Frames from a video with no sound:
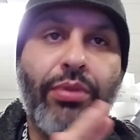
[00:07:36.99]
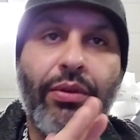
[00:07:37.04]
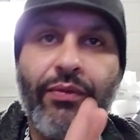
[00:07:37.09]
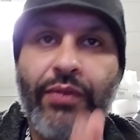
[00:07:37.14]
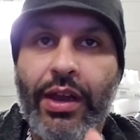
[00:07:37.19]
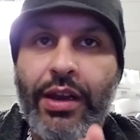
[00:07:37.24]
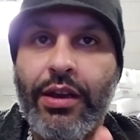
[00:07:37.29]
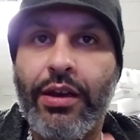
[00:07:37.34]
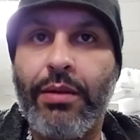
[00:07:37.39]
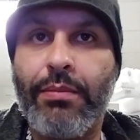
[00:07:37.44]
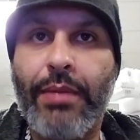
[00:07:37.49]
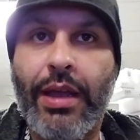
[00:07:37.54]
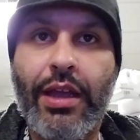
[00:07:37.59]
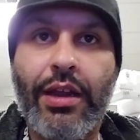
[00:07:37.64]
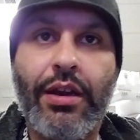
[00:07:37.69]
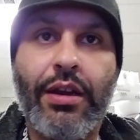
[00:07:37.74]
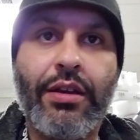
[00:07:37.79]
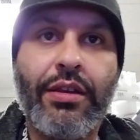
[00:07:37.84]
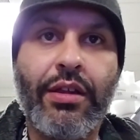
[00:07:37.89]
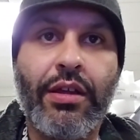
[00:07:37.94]
Preventative
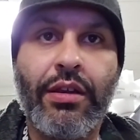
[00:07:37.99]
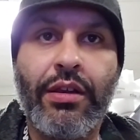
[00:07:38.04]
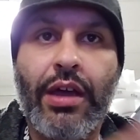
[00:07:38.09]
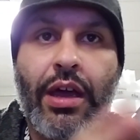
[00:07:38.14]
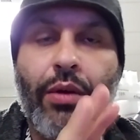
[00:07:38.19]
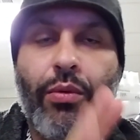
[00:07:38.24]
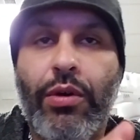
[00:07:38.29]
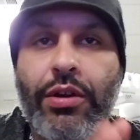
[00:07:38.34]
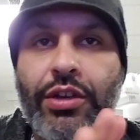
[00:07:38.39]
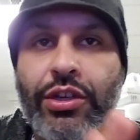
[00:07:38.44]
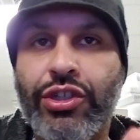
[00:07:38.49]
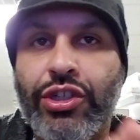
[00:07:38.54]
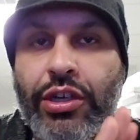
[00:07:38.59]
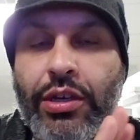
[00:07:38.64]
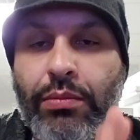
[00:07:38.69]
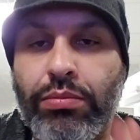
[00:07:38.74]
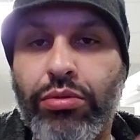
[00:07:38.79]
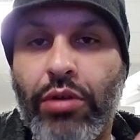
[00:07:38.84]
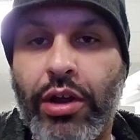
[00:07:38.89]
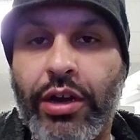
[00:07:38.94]
maintenance, because I don't want the
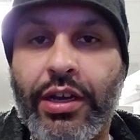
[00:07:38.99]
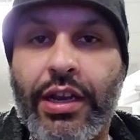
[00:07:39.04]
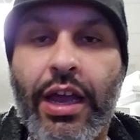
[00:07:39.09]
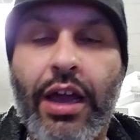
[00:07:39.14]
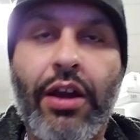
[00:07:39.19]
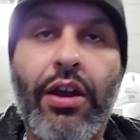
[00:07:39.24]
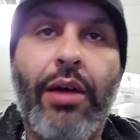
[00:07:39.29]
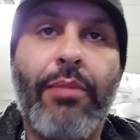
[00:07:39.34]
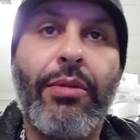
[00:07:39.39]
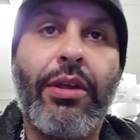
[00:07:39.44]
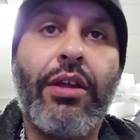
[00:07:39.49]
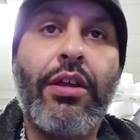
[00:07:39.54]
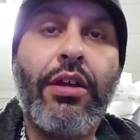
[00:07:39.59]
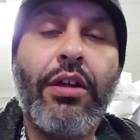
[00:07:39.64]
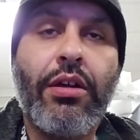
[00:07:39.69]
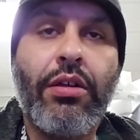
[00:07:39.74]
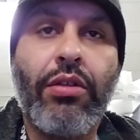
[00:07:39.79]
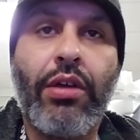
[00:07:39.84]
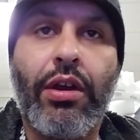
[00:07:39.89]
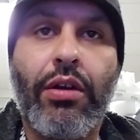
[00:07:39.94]
shit to break down on me
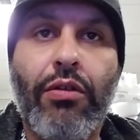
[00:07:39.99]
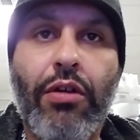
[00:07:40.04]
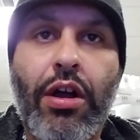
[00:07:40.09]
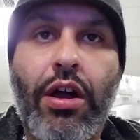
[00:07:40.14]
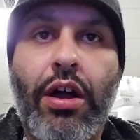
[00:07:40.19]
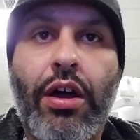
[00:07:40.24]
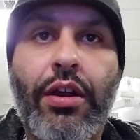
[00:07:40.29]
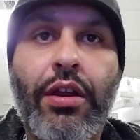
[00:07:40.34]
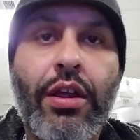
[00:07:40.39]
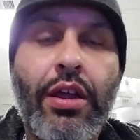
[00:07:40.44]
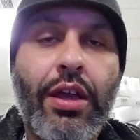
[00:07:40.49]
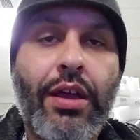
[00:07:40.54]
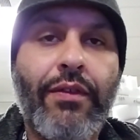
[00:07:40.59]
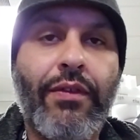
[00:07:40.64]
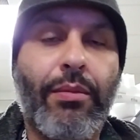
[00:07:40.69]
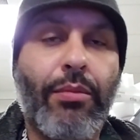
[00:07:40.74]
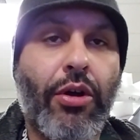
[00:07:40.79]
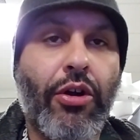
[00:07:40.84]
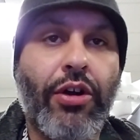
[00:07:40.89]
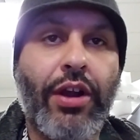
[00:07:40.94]
later on.
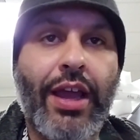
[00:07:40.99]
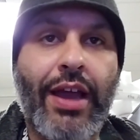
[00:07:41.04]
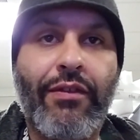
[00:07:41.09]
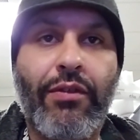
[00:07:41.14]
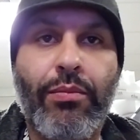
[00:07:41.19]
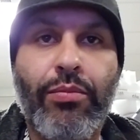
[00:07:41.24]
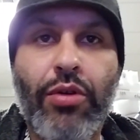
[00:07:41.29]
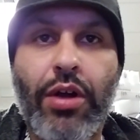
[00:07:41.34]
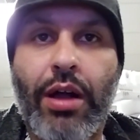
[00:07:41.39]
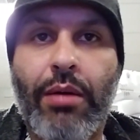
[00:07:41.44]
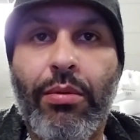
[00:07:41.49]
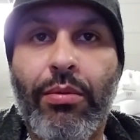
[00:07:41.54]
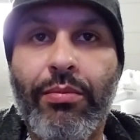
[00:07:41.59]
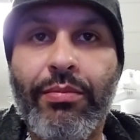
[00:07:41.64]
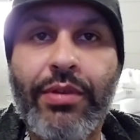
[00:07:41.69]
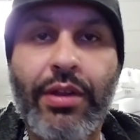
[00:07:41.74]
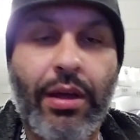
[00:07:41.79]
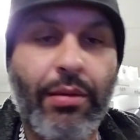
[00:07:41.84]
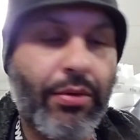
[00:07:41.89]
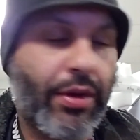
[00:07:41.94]
If I'm already having
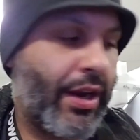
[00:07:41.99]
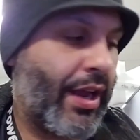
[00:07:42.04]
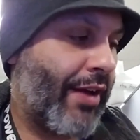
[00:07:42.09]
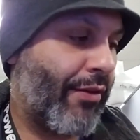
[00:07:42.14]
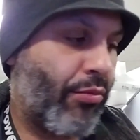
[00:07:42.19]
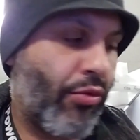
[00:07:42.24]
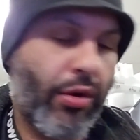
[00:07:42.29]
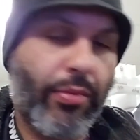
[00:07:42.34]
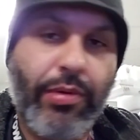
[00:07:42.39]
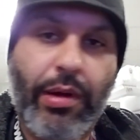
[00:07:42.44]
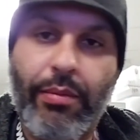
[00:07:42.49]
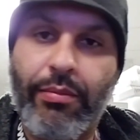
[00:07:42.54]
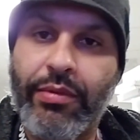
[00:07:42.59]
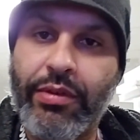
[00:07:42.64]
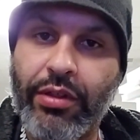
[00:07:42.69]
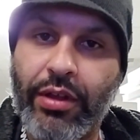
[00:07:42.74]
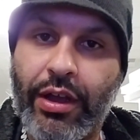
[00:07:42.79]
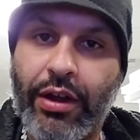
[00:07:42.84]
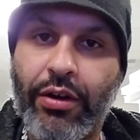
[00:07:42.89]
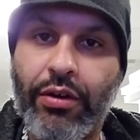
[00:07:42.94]
problems, I'm going to have more
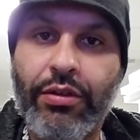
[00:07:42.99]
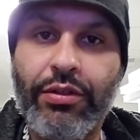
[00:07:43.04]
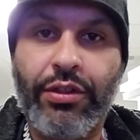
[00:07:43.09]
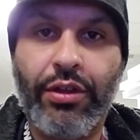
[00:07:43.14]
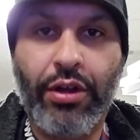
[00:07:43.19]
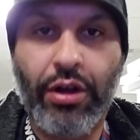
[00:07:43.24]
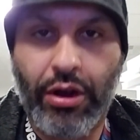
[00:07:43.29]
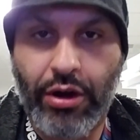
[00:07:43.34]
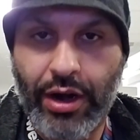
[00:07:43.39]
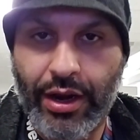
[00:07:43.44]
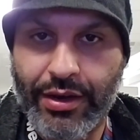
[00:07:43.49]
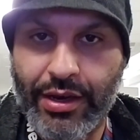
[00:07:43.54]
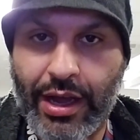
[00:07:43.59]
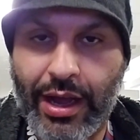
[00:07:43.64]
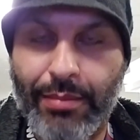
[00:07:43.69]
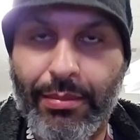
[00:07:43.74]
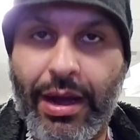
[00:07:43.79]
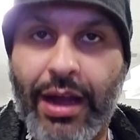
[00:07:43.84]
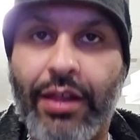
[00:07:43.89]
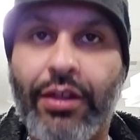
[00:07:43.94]
problems later. The car has
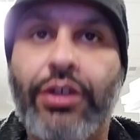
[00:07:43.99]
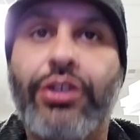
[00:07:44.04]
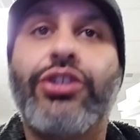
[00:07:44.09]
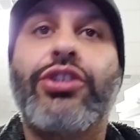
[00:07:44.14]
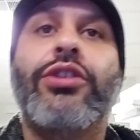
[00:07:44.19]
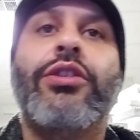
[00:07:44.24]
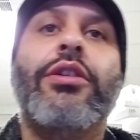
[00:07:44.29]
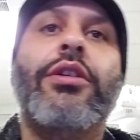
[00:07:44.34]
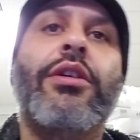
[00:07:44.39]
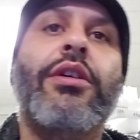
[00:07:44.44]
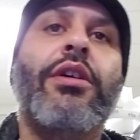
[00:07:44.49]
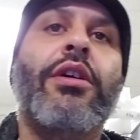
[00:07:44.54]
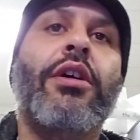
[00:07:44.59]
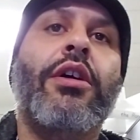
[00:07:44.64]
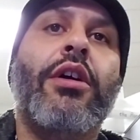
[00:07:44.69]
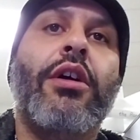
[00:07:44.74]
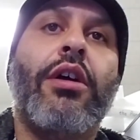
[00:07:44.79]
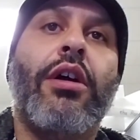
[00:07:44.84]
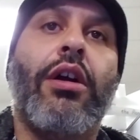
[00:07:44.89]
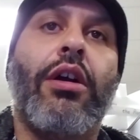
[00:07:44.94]
high mileage.
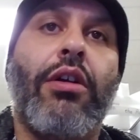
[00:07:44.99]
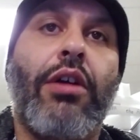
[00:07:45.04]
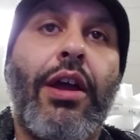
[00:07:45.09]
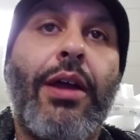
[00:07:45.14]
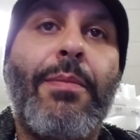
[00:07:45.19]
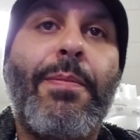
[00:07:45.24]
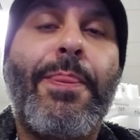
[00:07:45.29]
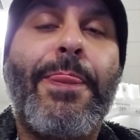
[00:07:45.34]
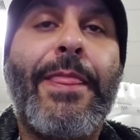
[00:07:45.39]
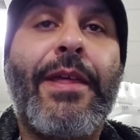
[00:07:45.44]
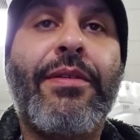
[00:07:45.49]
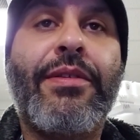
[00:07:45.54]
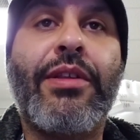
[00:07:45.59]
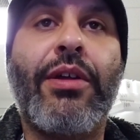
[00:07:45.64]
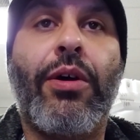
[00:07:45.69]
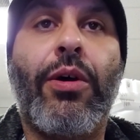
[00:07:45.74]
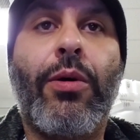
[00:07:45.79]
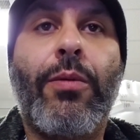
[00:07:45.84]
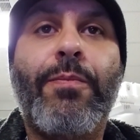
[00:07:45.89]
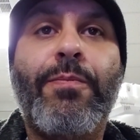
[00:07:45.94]
All right,
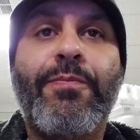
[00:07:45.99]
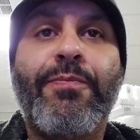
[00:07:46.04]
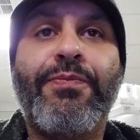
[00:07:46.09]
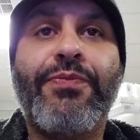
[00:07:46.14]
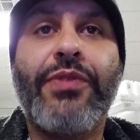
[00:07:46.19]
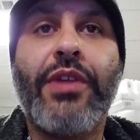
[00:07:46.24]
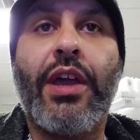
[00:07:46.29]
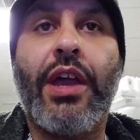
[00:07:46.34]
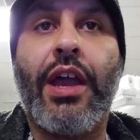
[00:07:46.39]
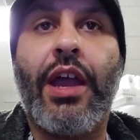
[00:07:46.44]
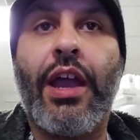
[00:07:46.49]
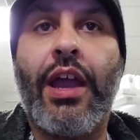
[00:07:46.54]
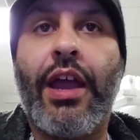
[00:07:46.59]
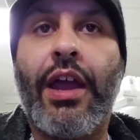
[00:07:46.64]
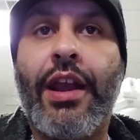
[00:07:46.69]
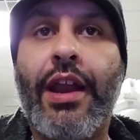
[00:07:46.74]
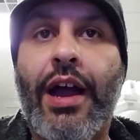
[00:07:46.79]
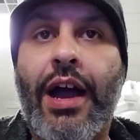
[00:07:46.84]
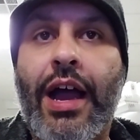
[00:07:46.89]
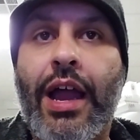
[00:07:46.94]
so,
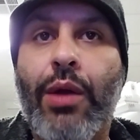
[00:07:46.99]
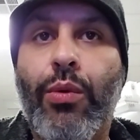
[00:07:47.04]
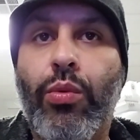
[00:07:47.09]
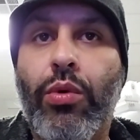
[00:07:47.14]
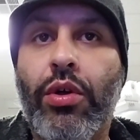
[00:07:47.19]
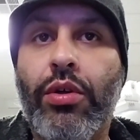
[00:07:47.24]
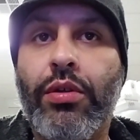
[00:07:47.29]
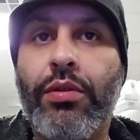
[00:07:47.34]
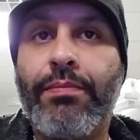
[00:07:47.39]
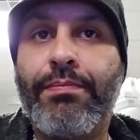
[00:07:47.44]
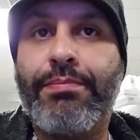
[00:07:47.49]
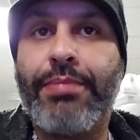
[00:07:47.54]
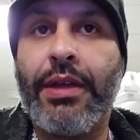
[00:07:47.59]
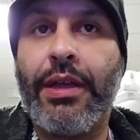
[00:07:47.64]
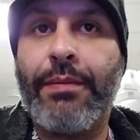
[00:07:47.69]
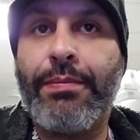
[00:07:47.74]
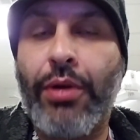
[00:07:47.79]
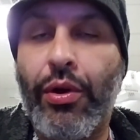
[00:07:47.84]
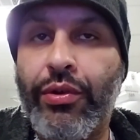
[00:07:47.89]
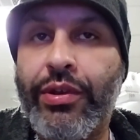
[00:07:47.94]
and I will
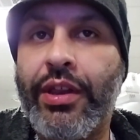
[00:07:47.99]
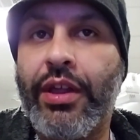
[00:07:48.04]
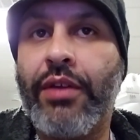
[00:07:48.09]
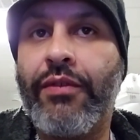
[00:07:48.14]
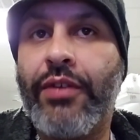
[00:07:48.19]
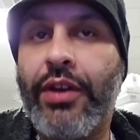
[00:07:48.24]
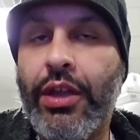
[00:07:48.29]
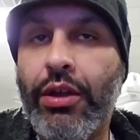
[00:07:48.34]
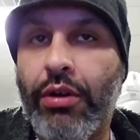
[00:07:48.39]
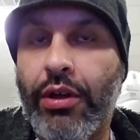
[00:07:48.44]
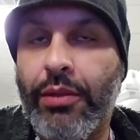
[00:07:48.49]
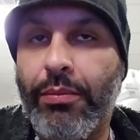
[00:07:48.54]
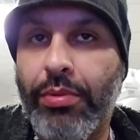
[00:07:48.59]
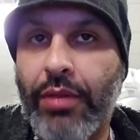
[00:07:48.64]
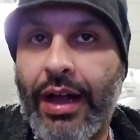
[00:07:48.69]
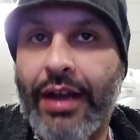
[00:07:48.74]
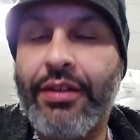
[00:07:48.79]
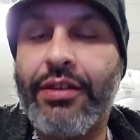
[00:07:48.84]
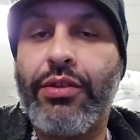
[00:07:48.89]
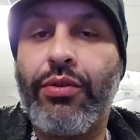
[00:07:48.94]
be posting a video of the
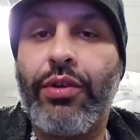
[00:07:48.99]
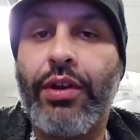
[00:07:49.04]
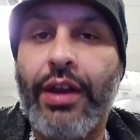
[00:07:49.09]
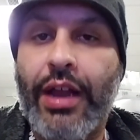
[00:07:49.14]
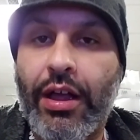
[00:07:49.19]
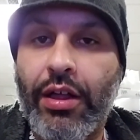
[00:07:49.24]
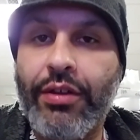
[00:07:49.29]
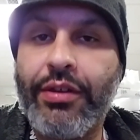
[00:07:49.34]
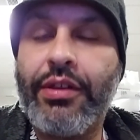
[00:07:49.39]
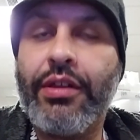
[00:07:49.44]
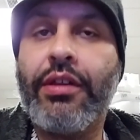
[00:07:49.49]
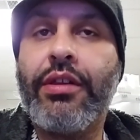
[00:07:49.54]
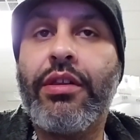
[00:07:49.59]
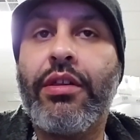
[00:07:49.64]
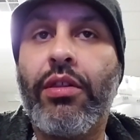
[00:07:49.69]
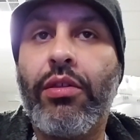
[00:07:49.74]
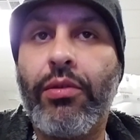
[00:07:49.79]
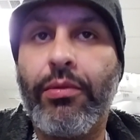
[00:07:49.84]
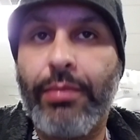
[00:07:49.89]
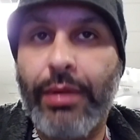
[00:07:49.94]
Blackstone
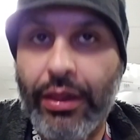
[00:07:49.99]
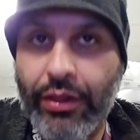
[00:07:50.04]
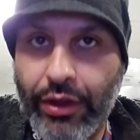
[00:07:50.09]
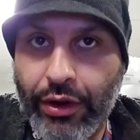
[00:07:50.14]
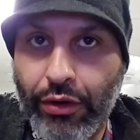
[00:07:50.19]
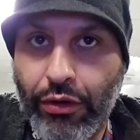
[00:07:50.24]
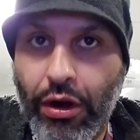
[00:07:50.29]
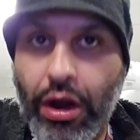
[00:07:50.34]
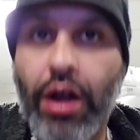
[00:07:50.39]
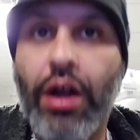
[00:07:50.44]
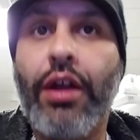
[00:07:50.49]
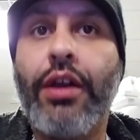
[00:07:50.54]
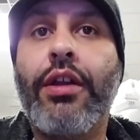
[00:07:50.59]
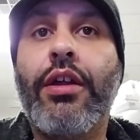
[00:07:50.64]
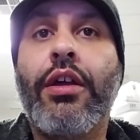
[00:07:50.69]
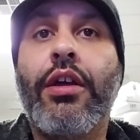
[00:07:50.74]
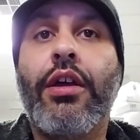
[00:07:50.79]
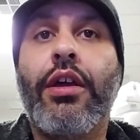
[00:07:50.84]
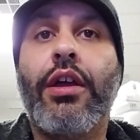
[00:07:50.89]
analysis a little bit later on,